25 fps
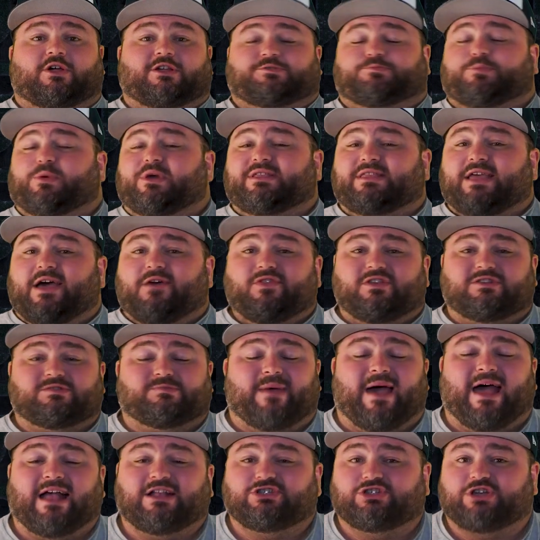let's break down this
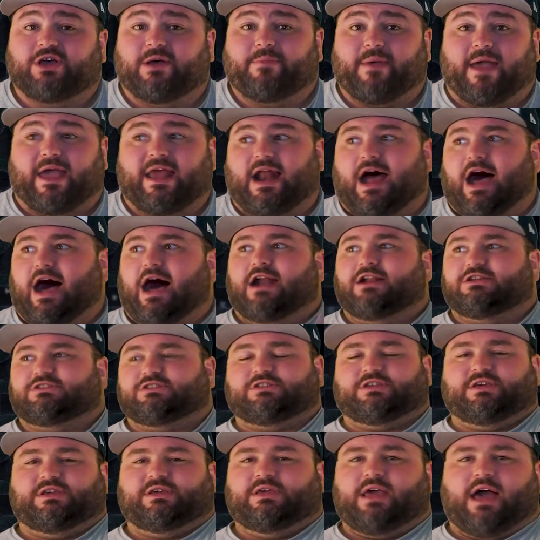matchup. And
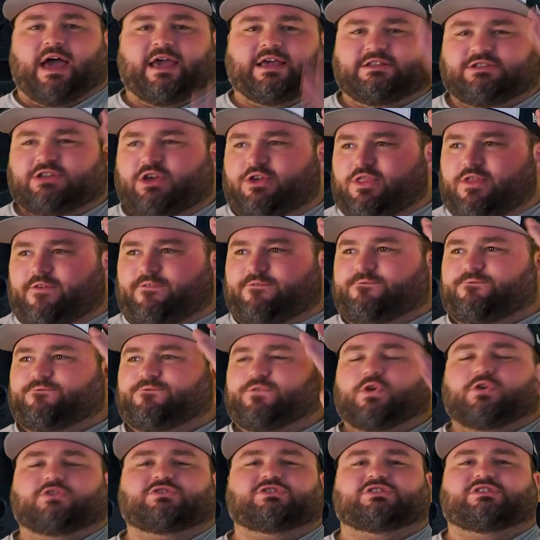honestly, I can tell you the
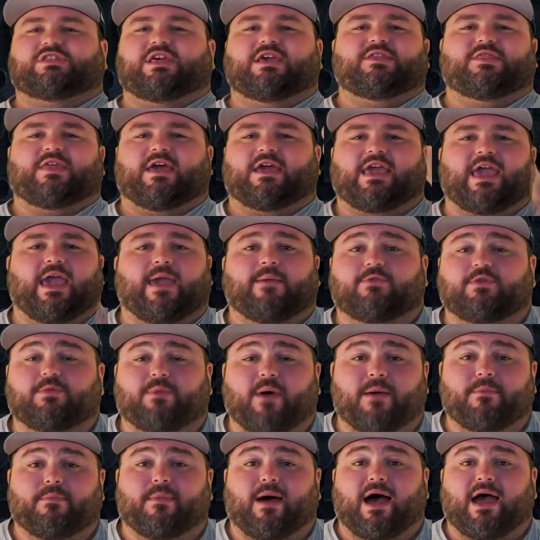first thing that came to
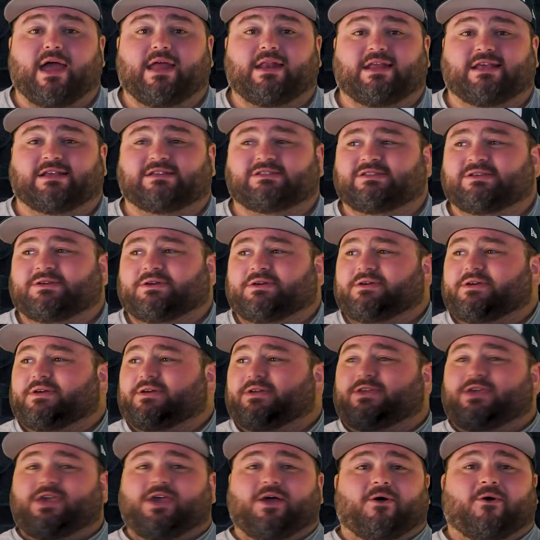my mind is,
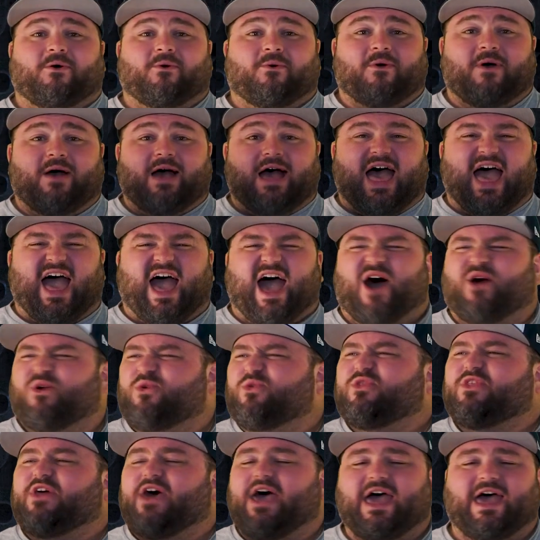yo, how
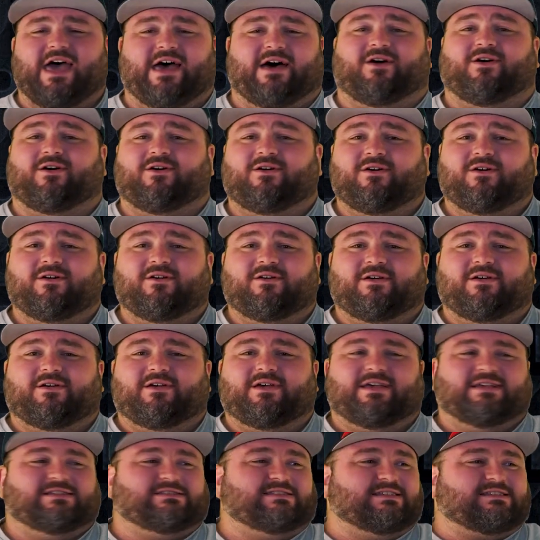the hell
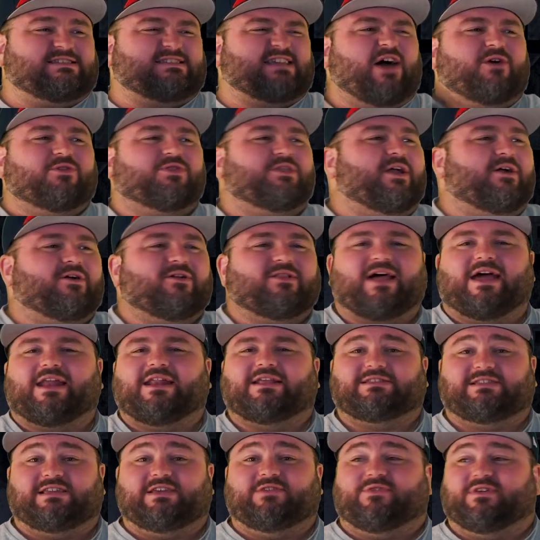is the South Carolina
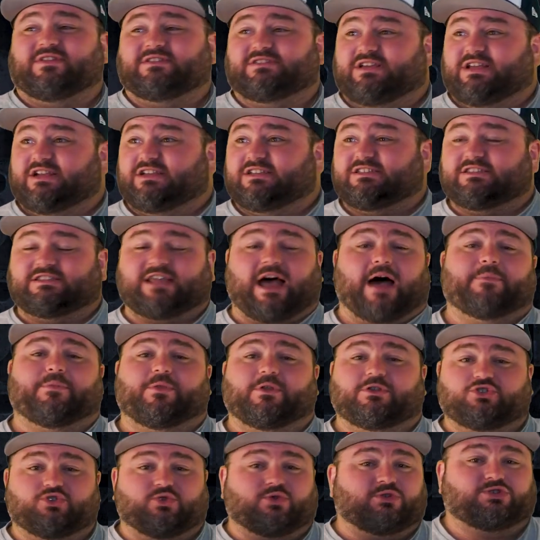defense gonna stop the
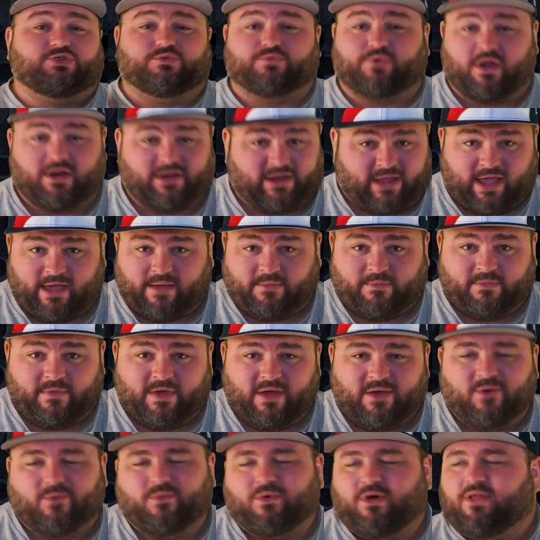Georgia run game?
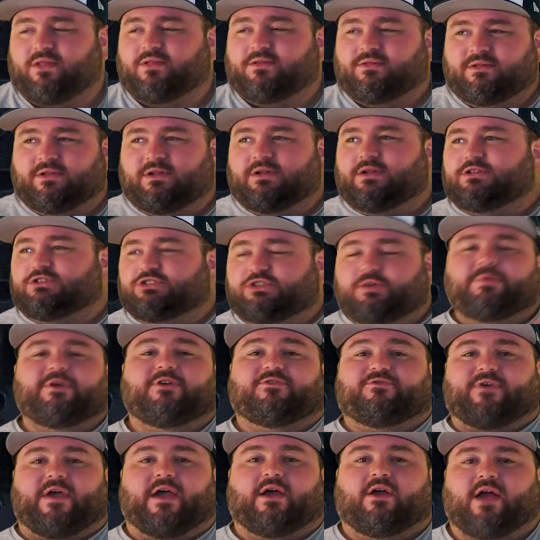Well, to be
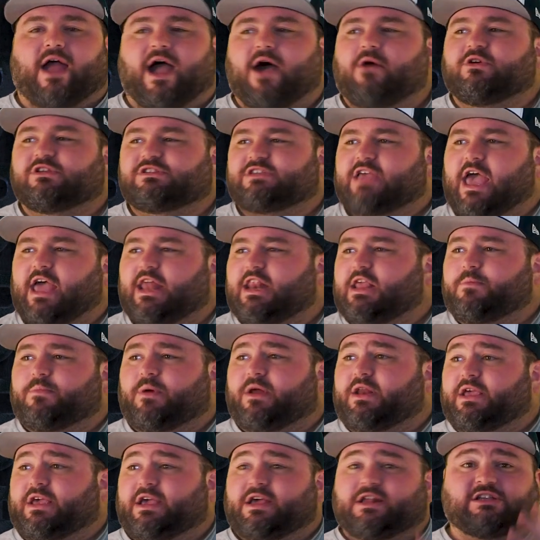fair, how is
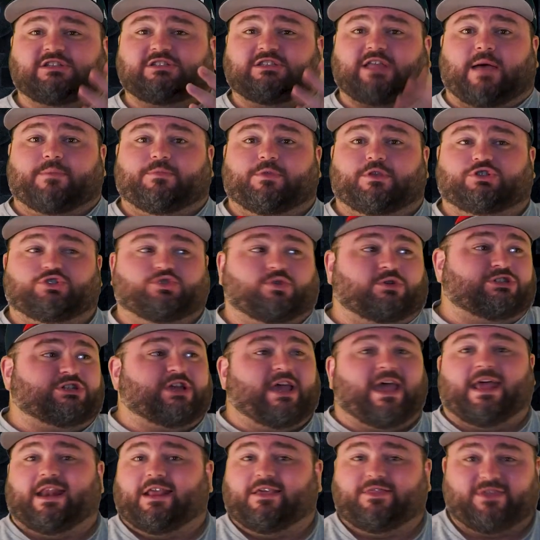anybody gonna stop the
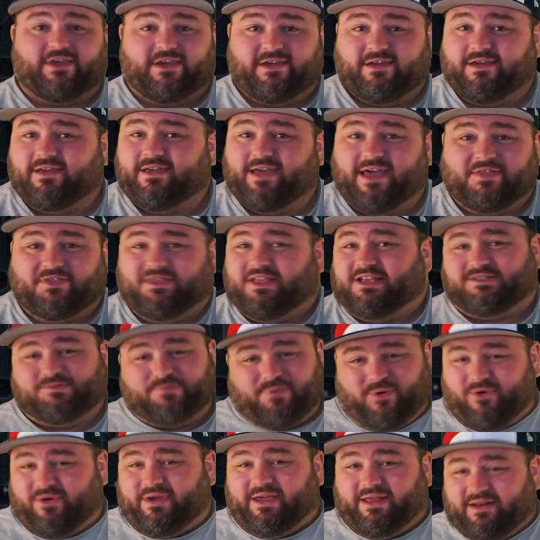Georgia anything at this
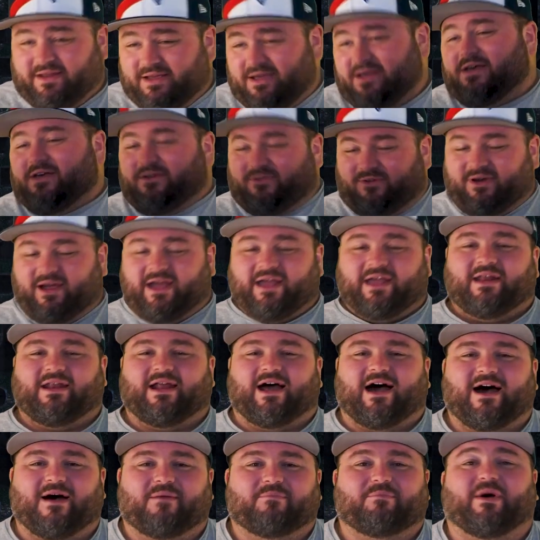point, right?
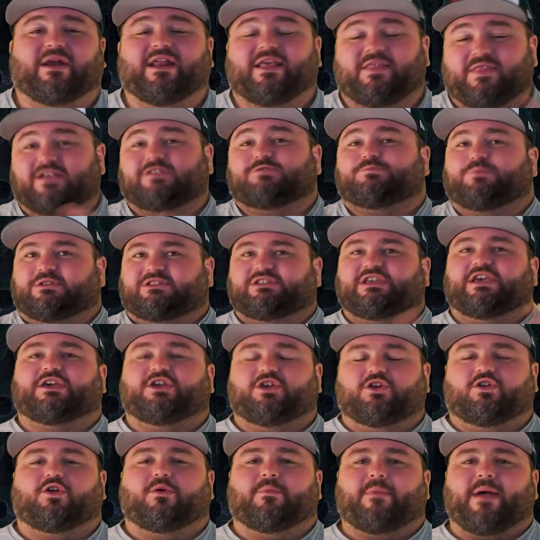But in this
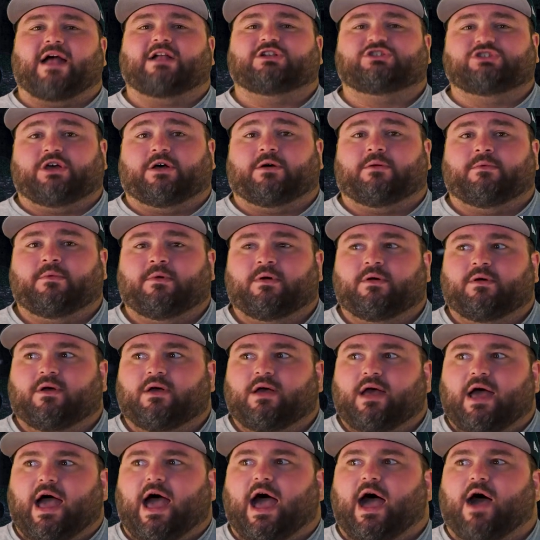particular matchup,
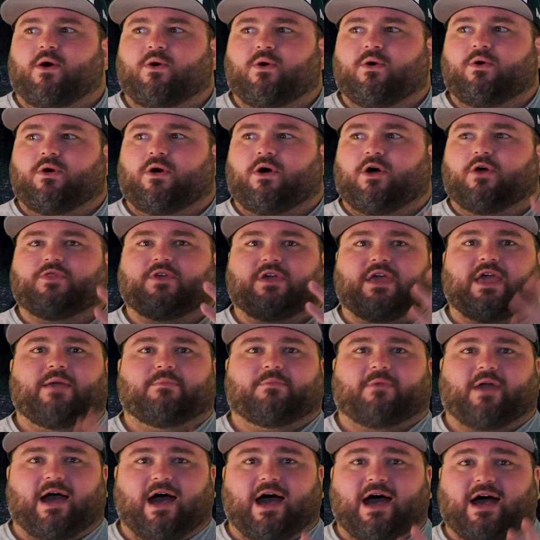how is
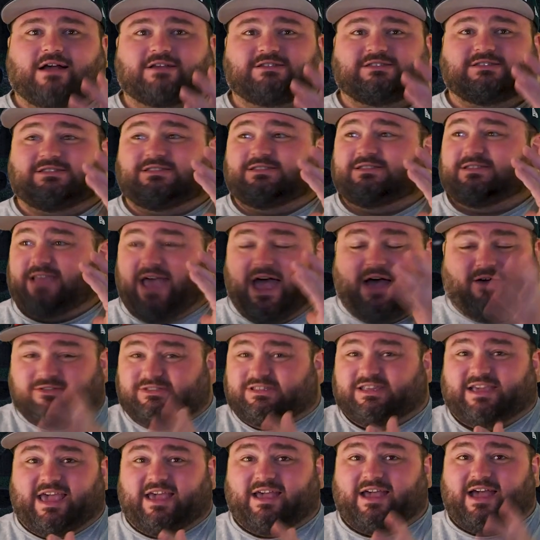
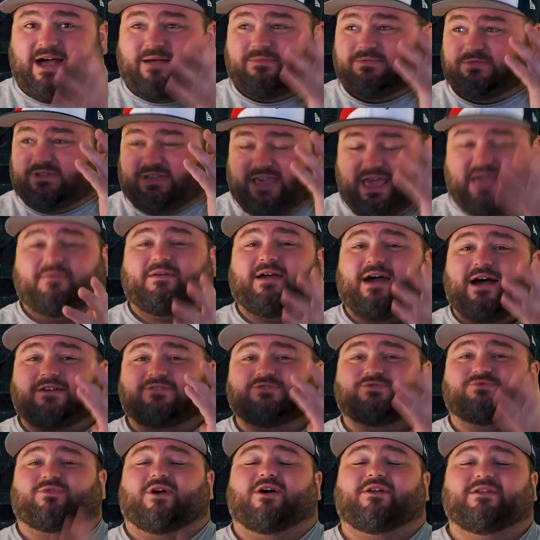the
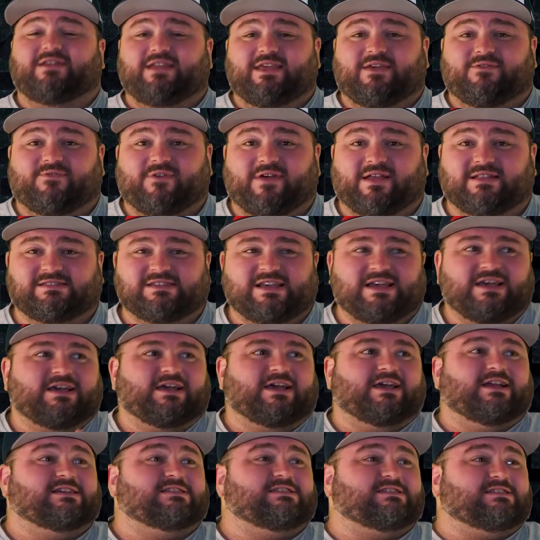Gamecocks run defense
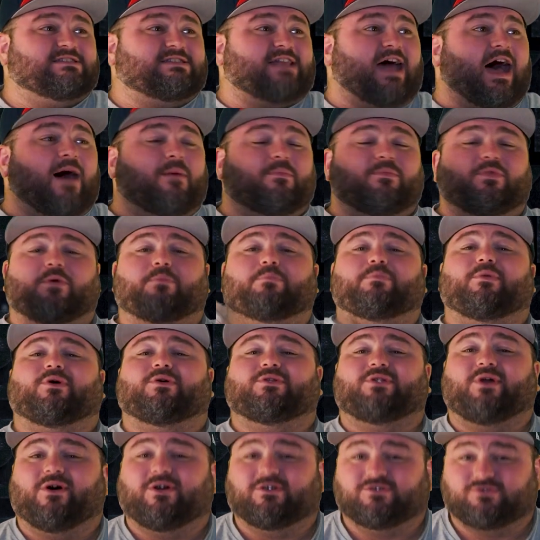gonna stop the
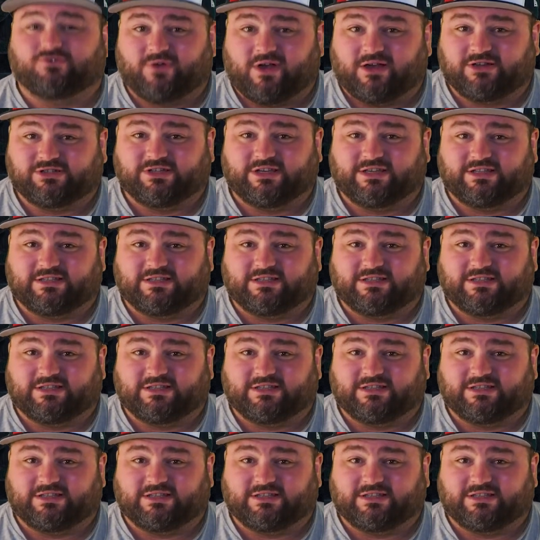Bulldogs rushing